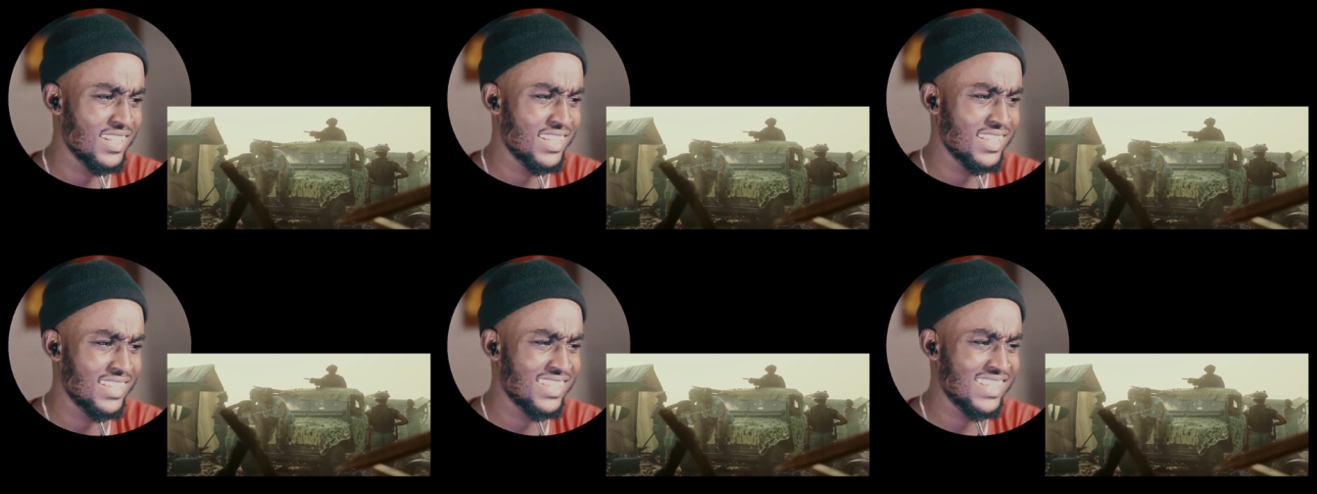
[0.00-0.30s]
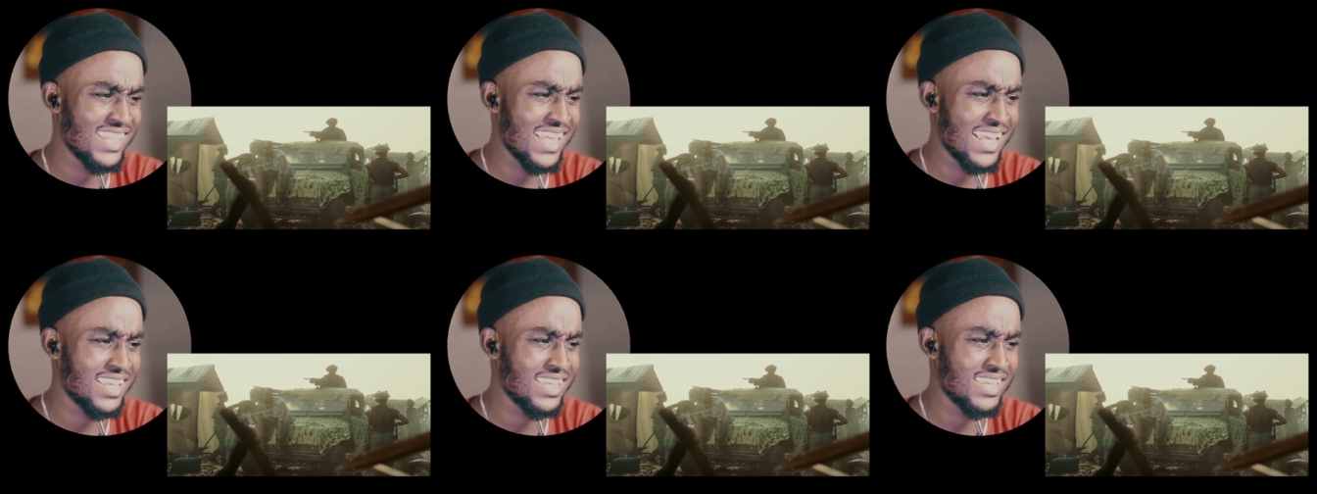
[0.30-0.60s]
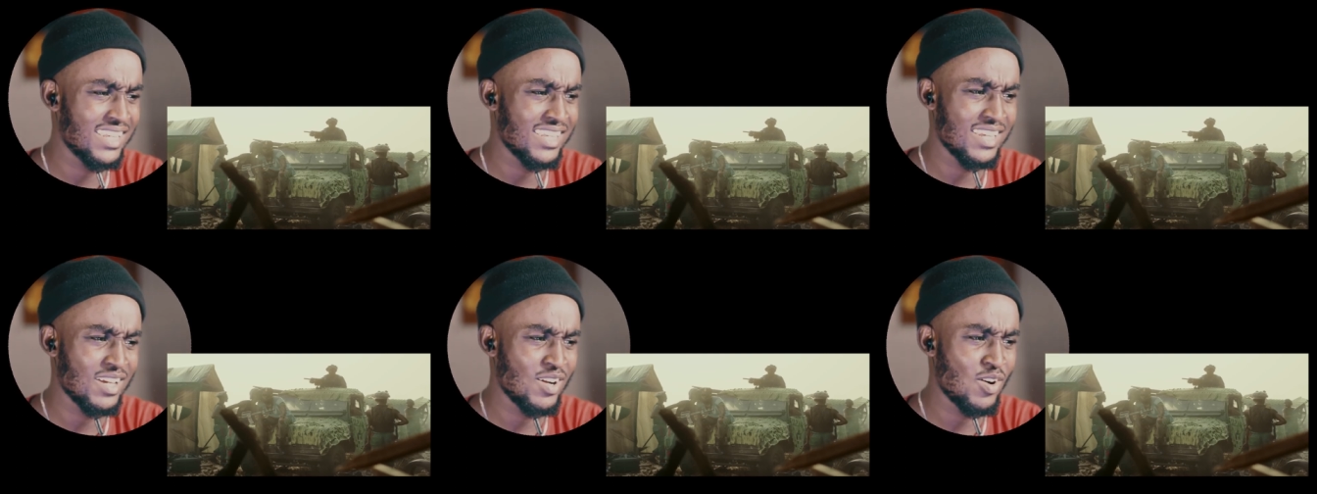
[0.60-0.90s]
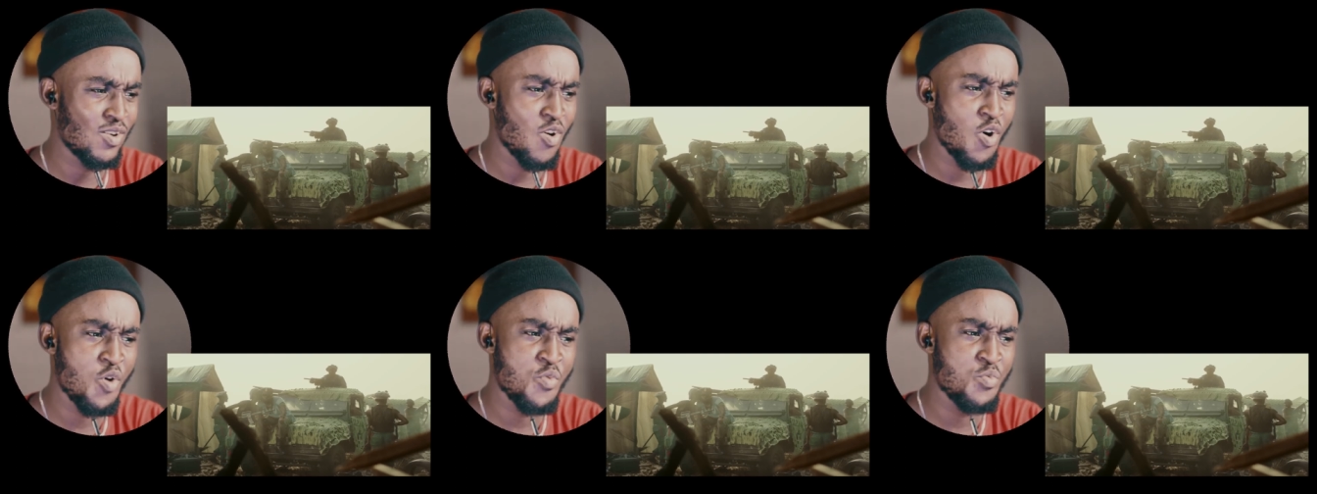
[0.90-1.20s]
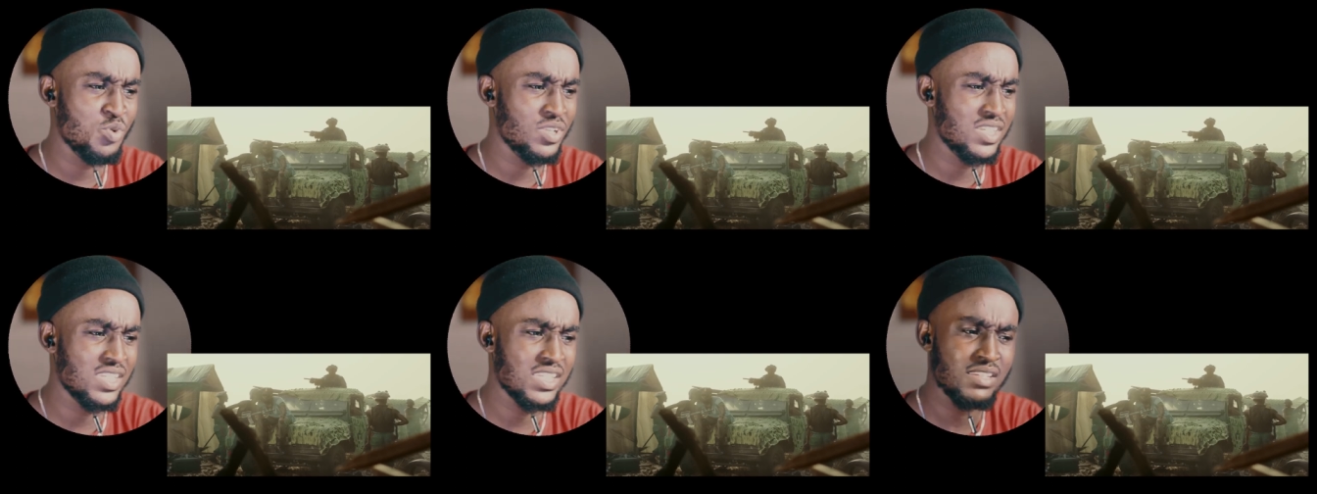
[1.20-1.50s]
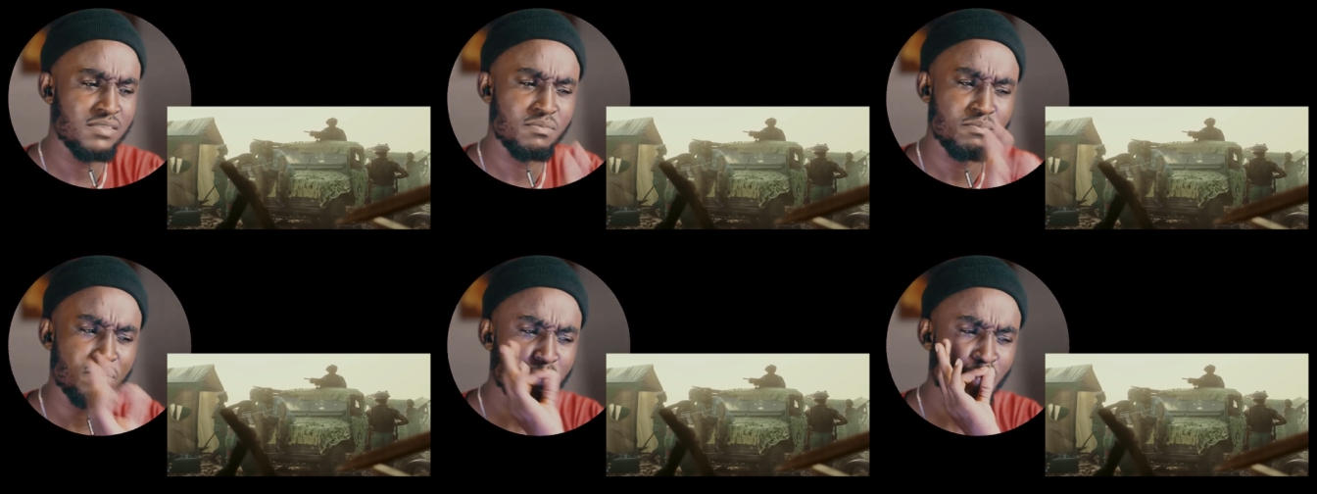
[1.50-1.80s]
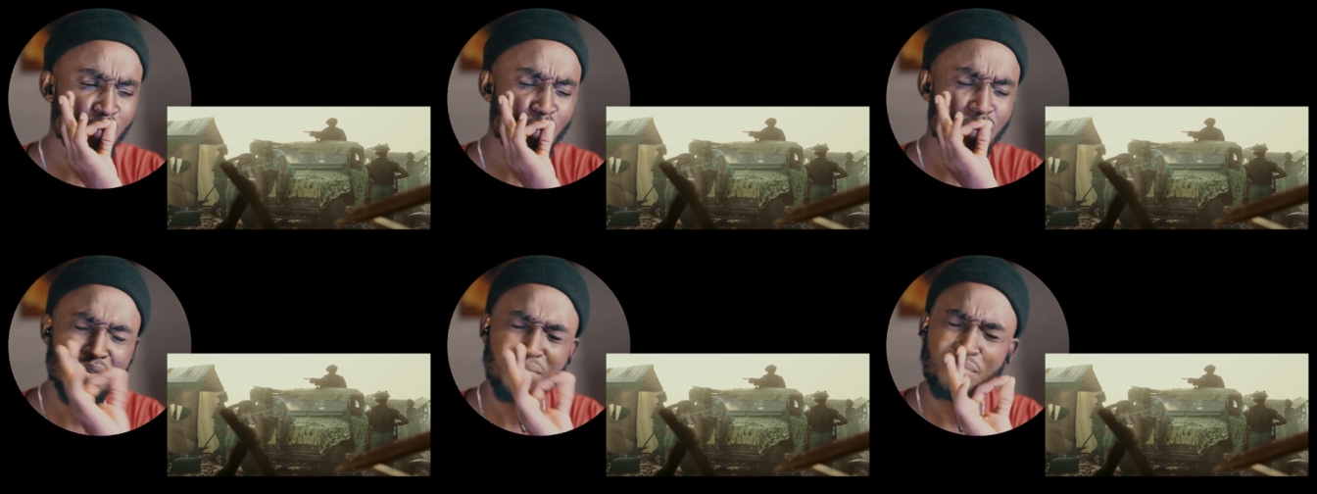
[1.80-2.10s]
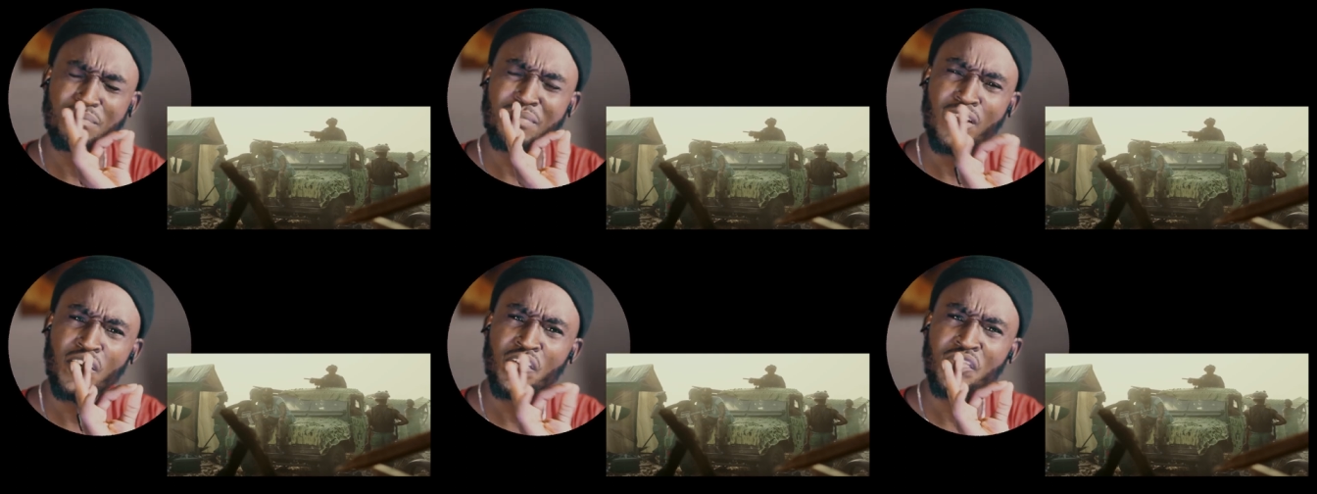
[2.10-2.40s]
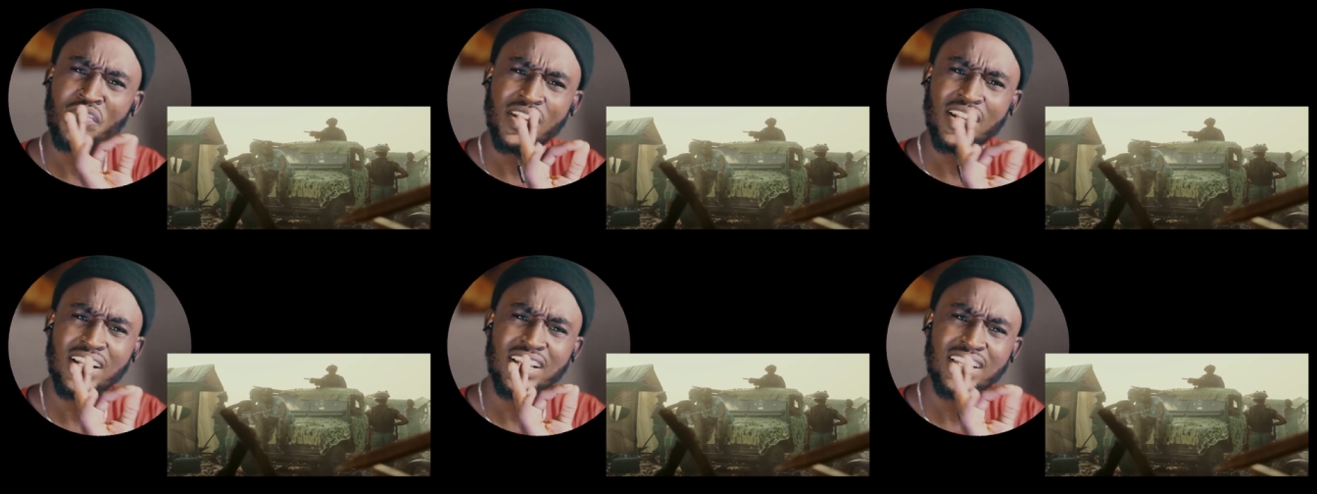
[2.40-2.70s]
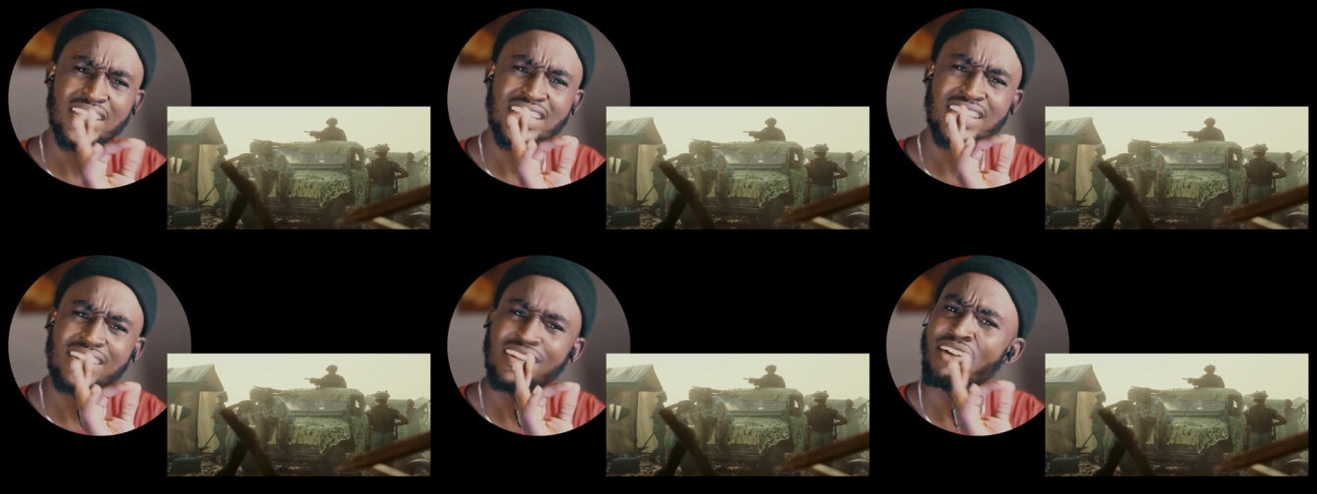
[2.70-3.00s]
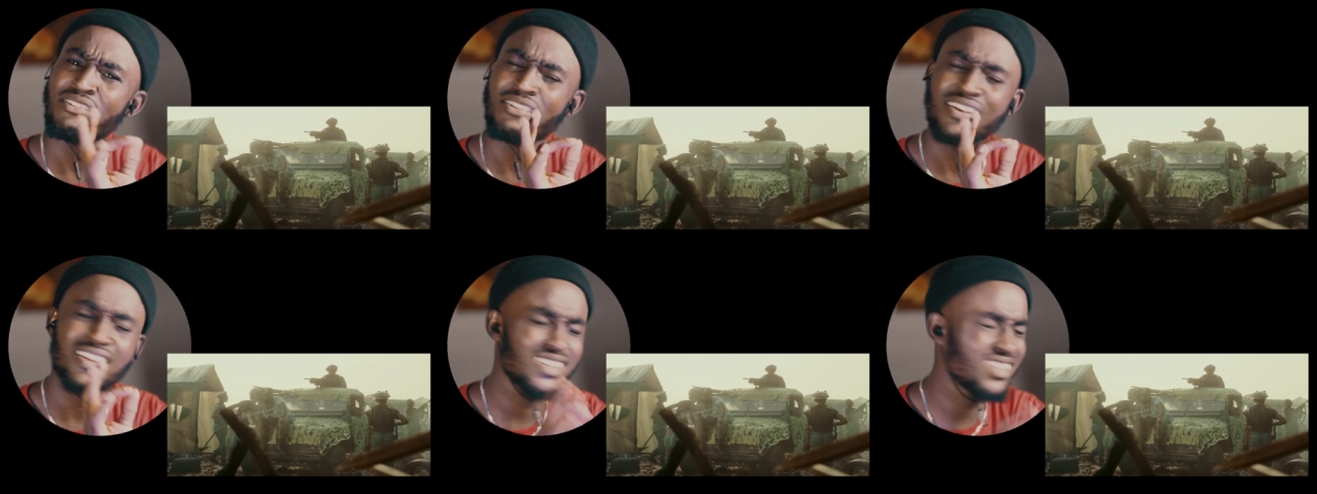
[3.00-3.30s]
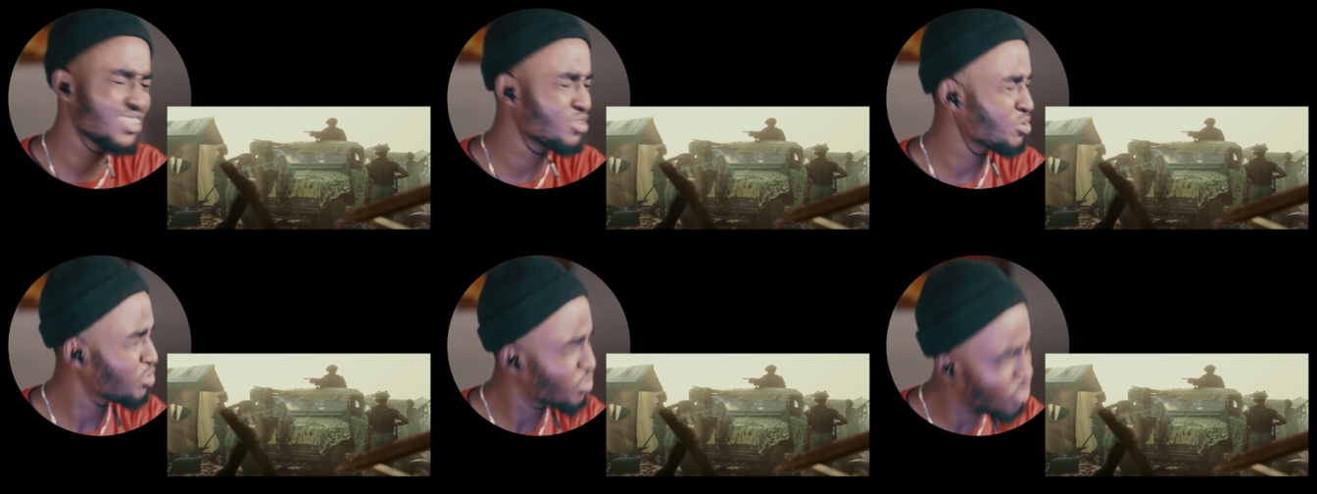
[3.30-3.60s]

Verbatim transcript: like almost perfectly determined.